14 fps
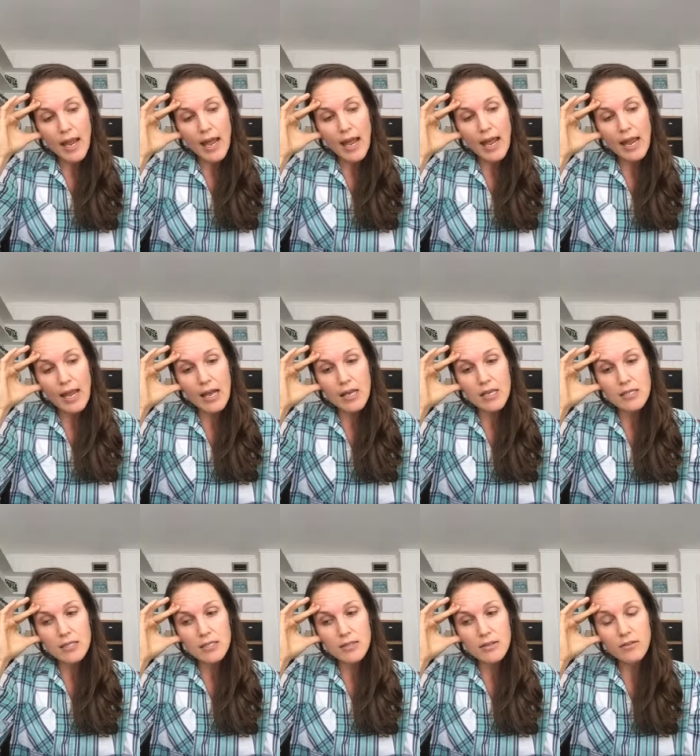
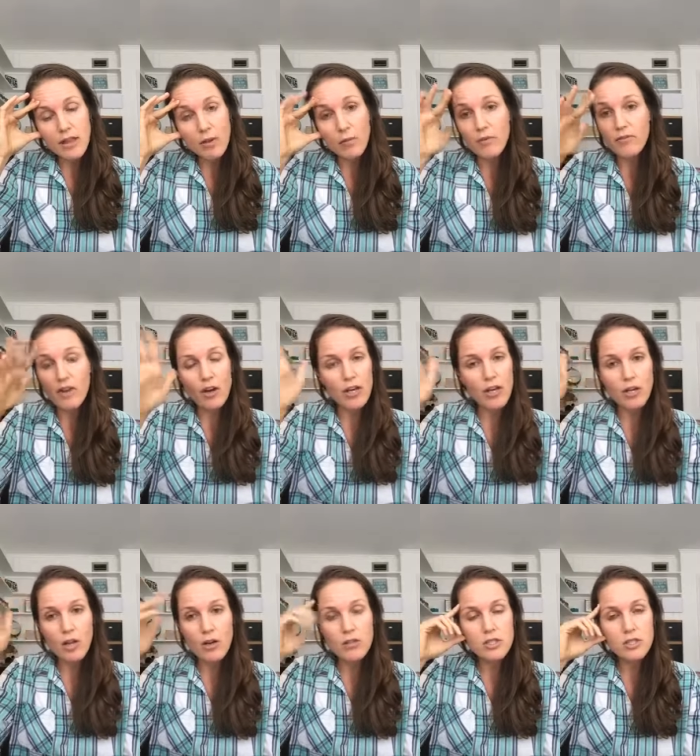And they were very
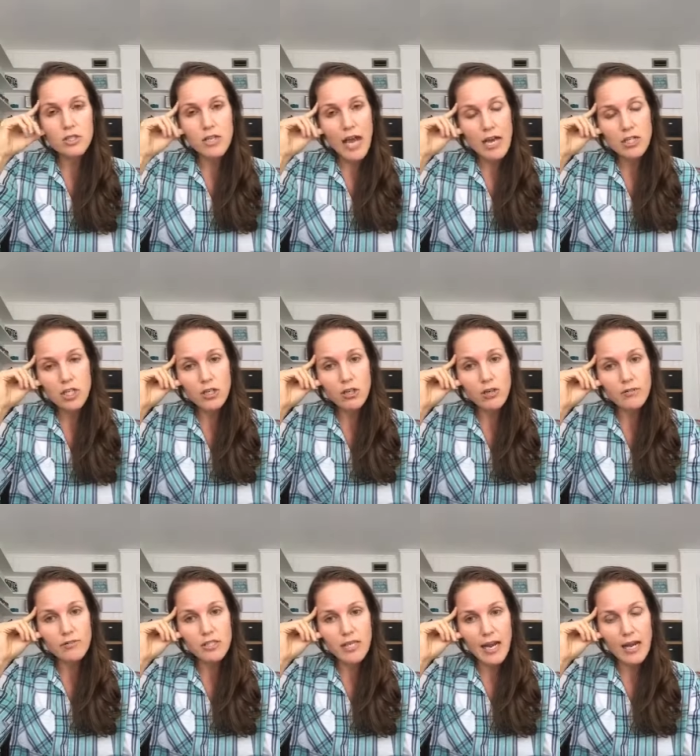close to Nash and
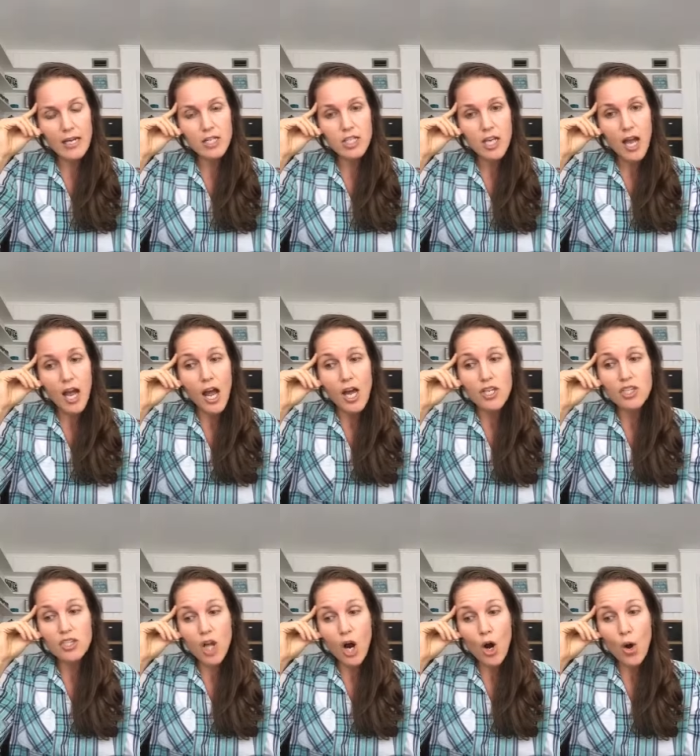Clover's age.
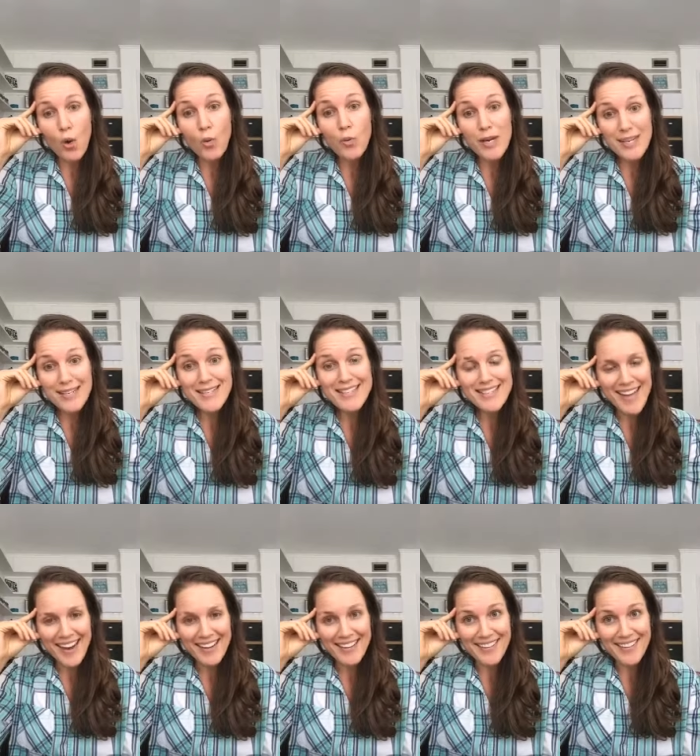So we
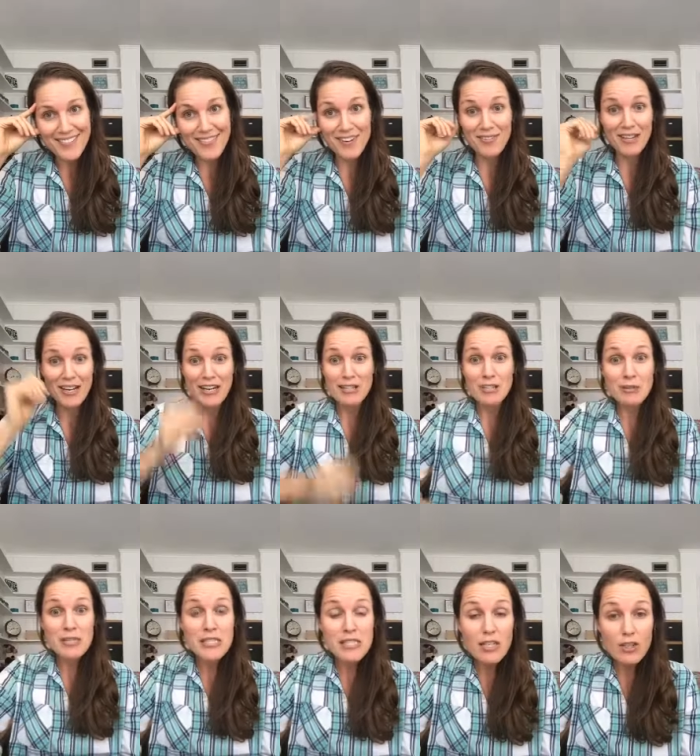decided we were gonna do a
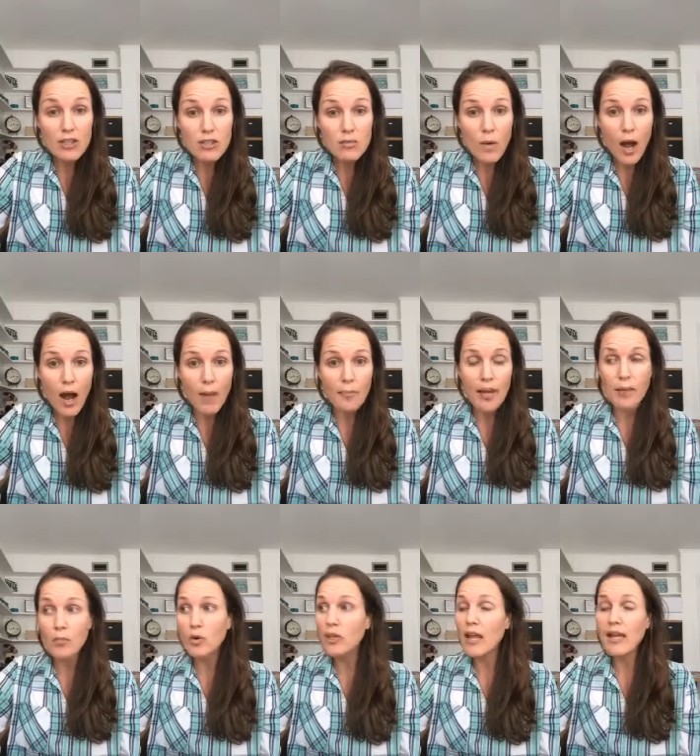sitter swap. And
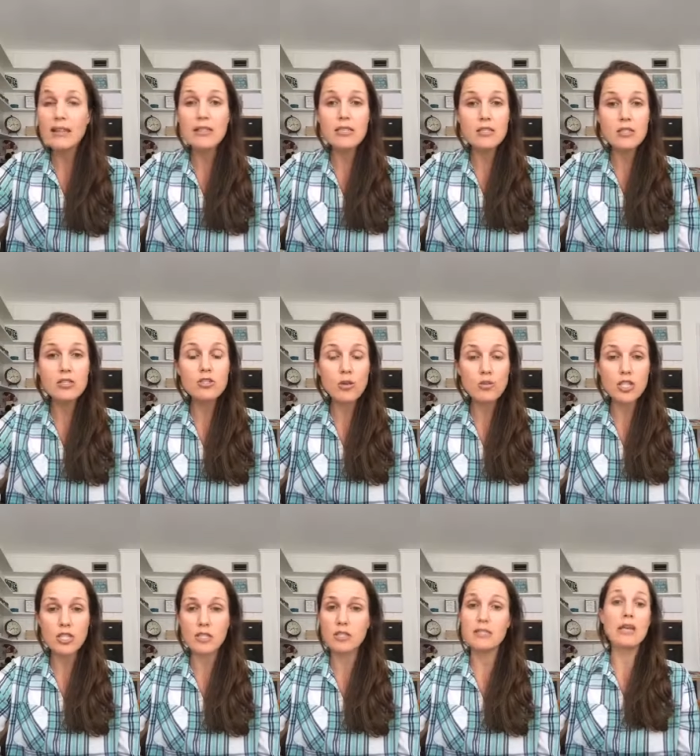we're like, this is so
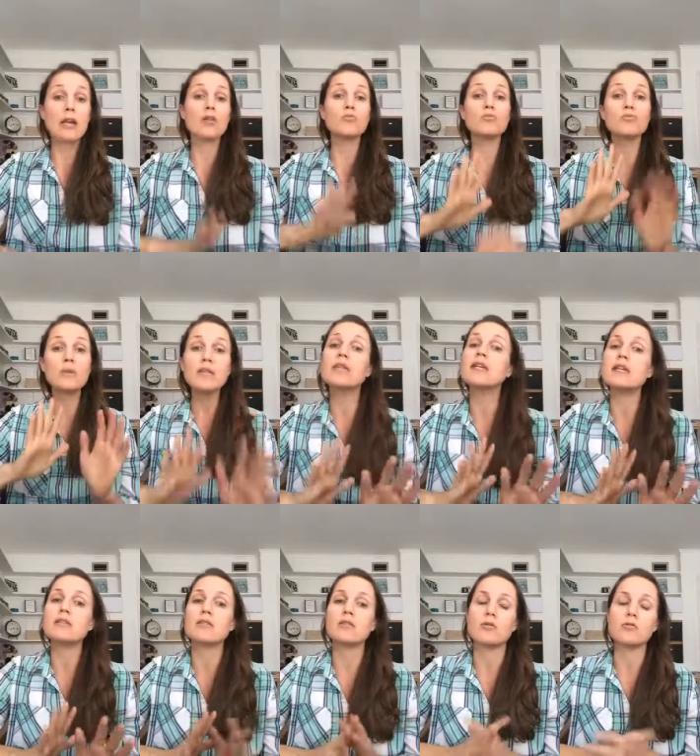genius. And it really
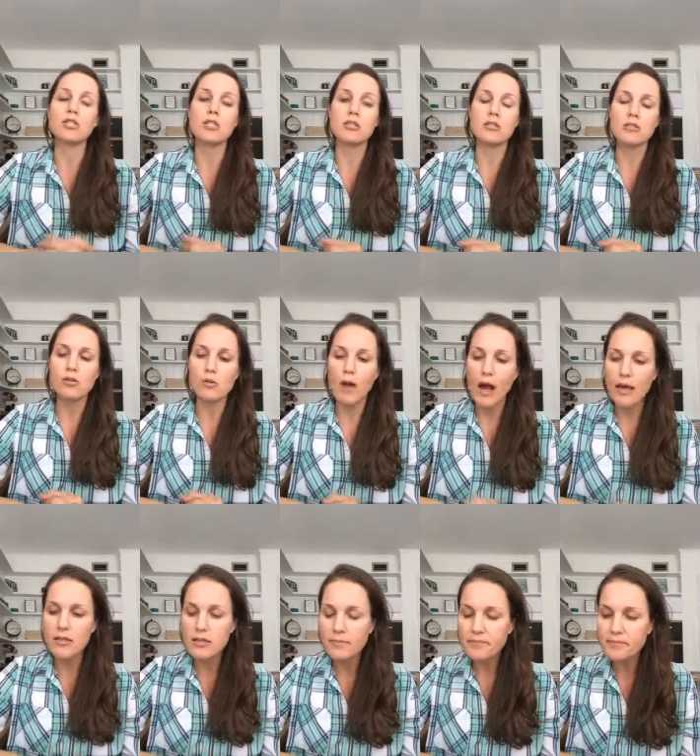is so genius, you guys.